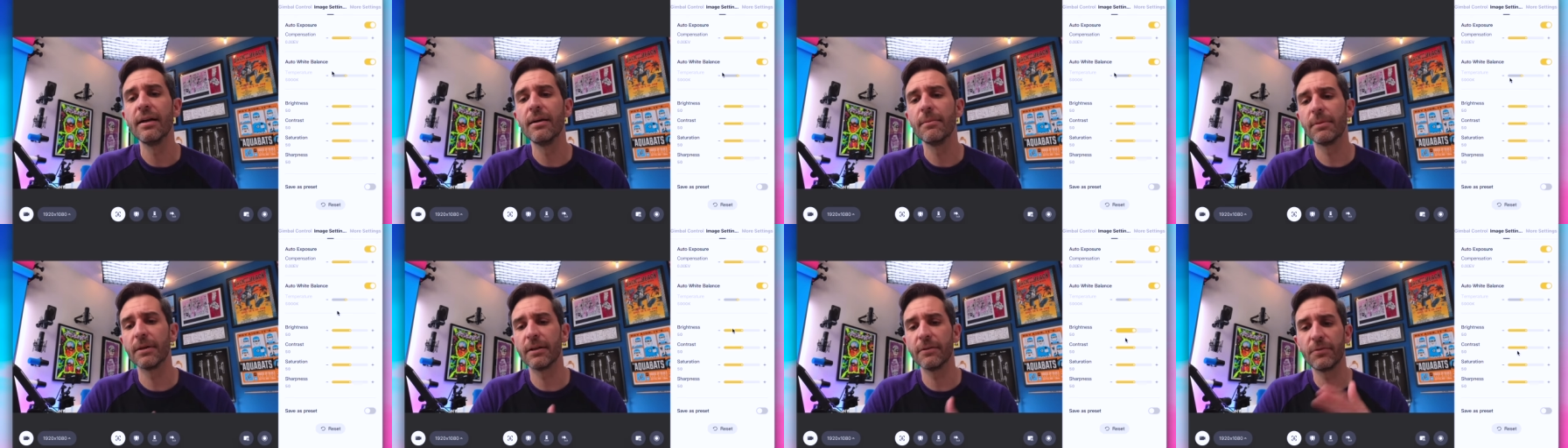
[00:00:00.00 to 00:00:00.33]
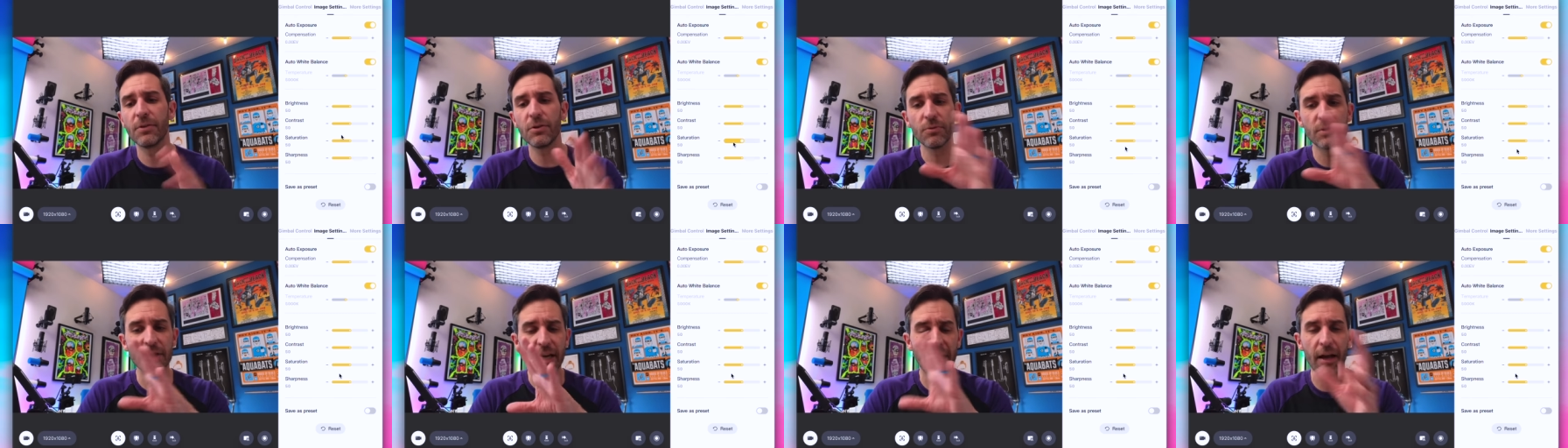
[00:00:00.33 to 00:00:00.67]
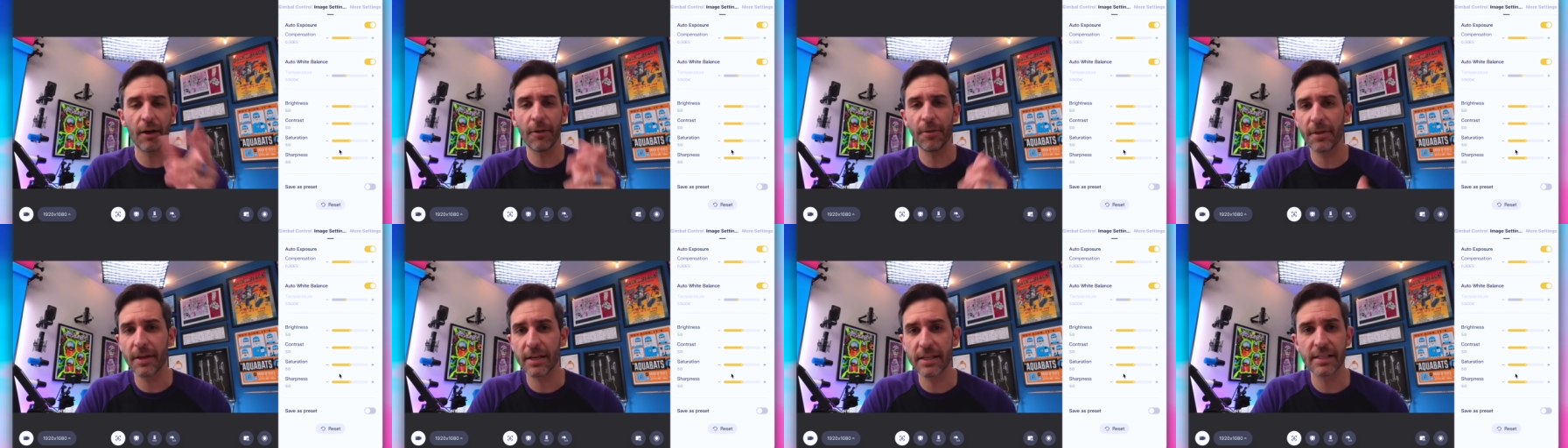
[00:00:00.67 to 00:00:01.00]
but if you
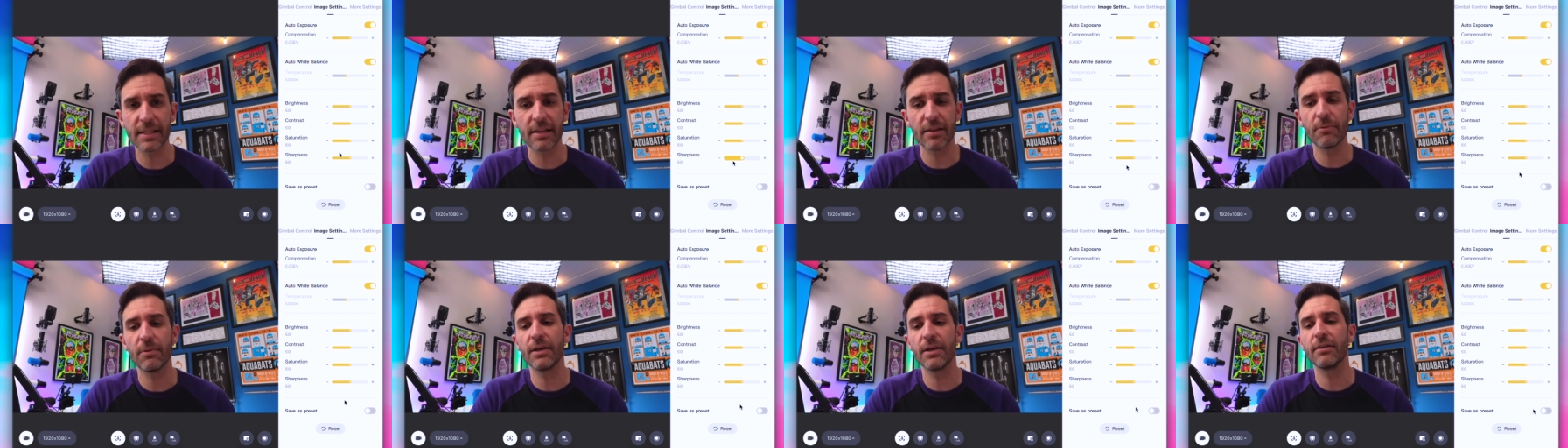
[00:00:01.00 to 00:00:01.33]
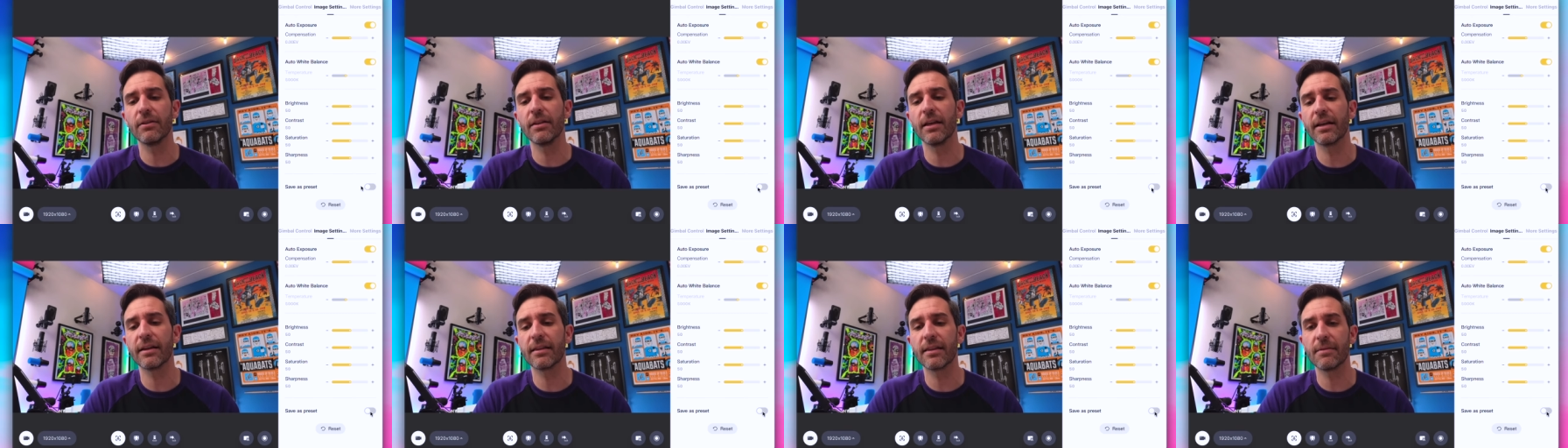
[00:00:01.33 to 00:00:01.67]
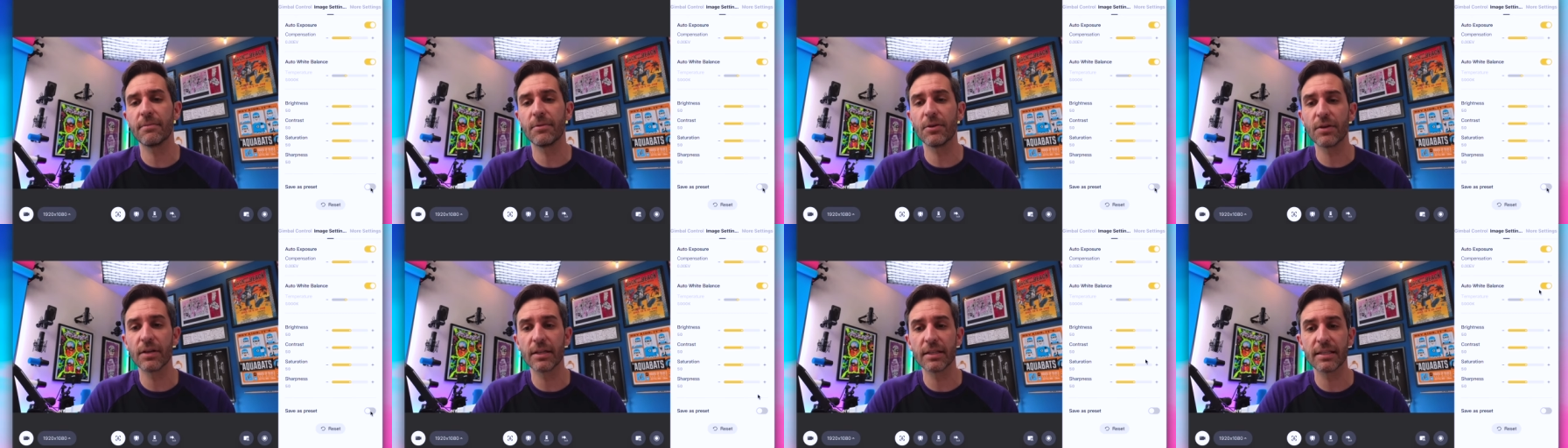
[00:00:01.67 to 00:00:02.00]
dial things in the way you like
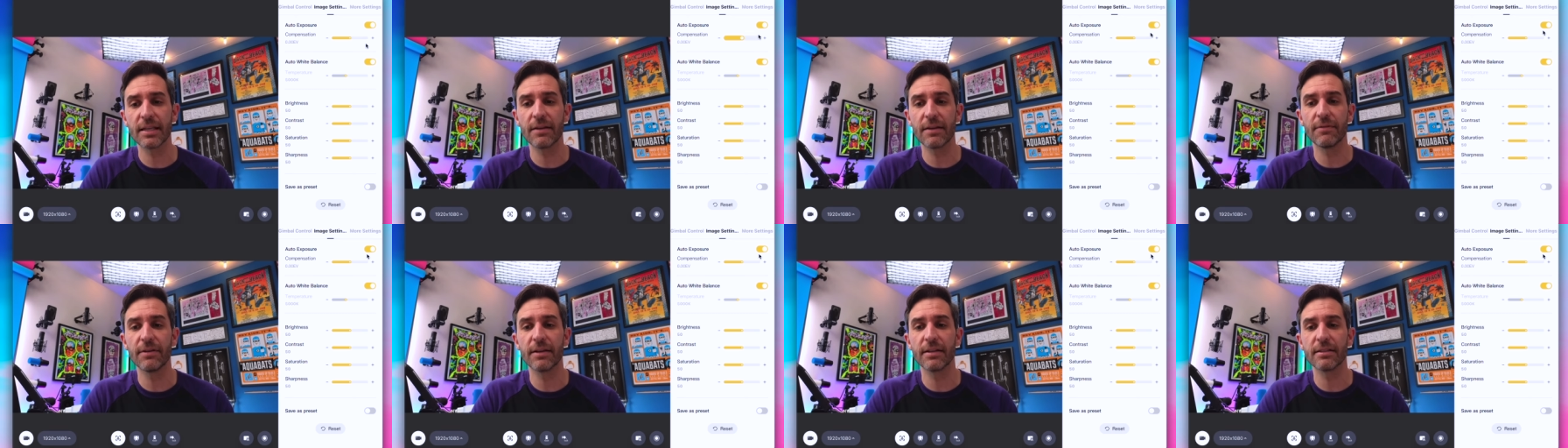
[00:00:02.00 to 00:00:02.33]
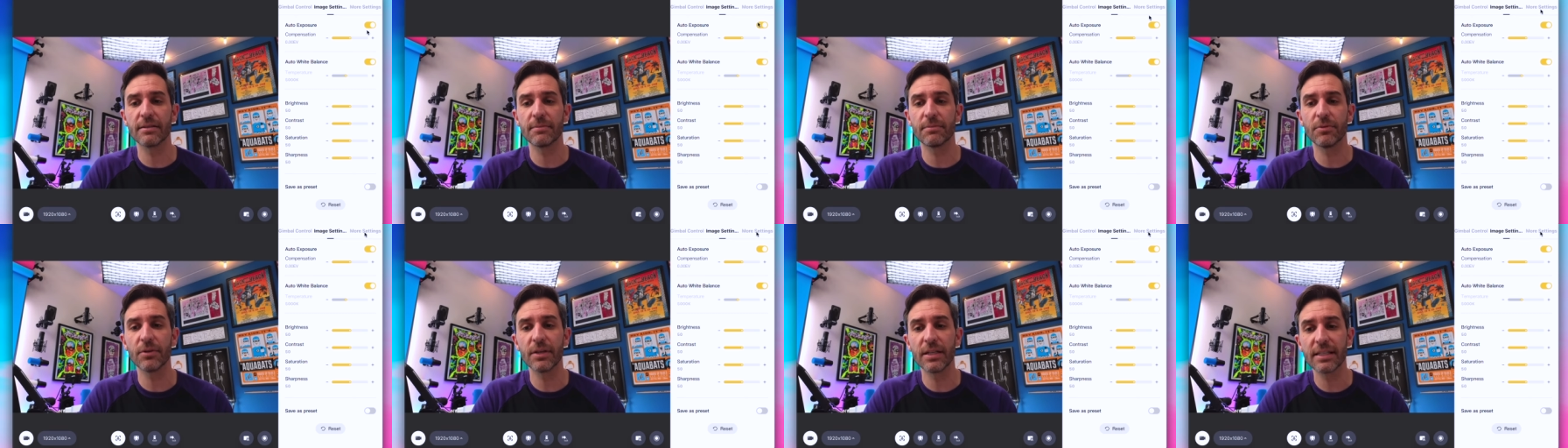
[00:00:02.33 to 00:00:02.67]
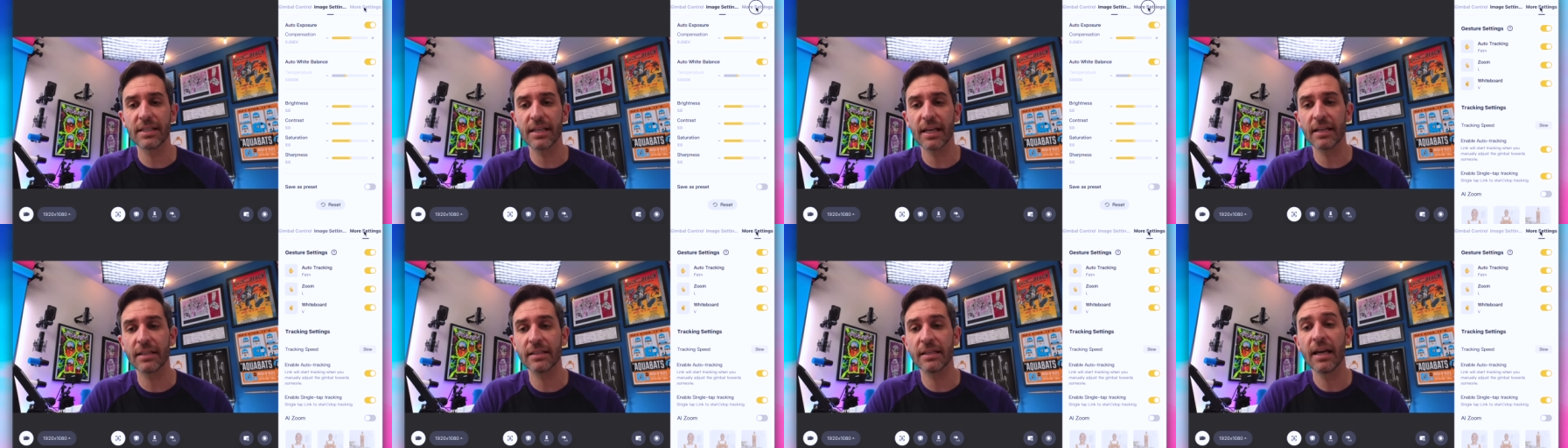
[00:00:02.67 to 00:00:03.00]
them, you can save it as a
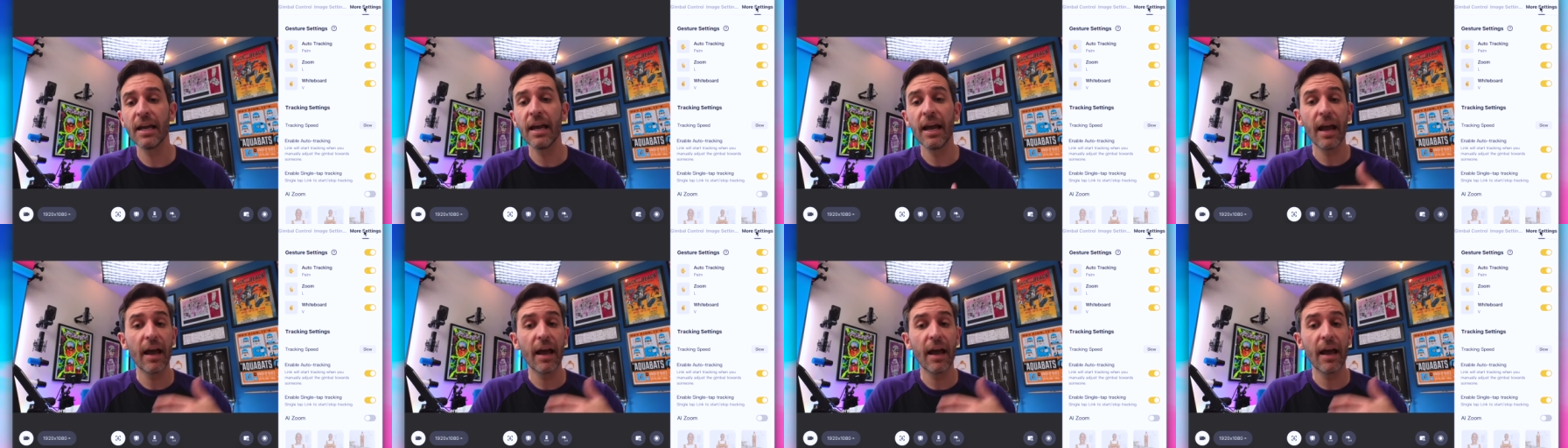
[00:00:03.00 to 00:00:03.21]
preset.